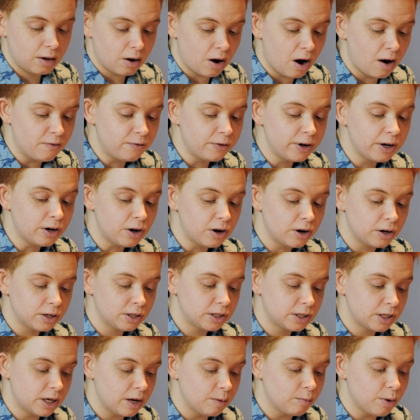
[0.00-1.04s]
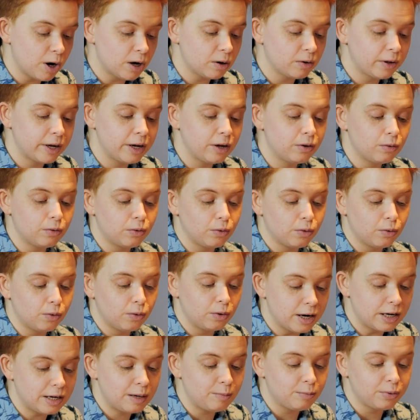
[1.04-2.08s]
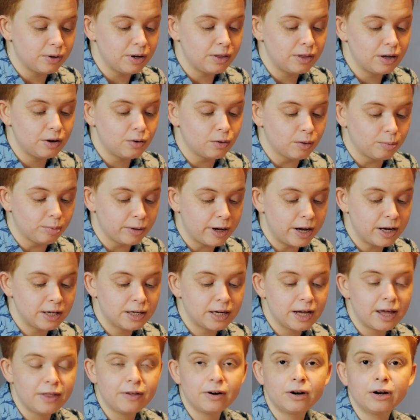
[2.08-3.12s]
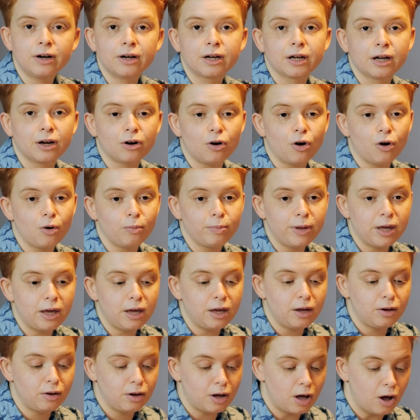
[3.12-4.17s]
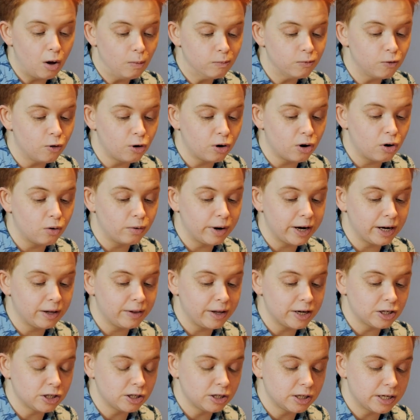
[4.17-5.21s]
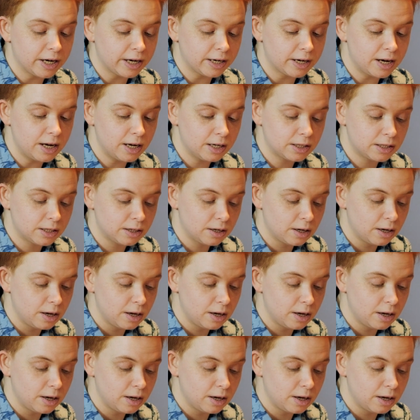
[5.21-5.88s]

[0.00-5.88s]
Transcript: Offering hugs and modeling deep breathing or playing together can all be helpful co-regulation techniques.